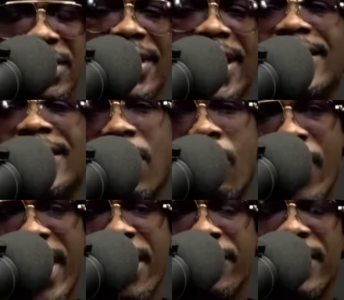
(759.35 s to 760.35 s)
and in
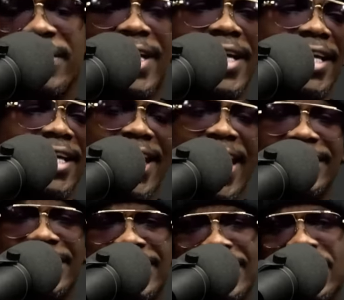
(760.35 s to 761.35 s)
awareness and in our
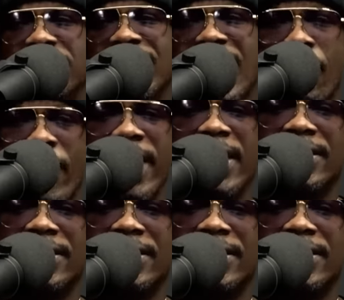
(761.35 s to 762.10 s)
systems and our ways and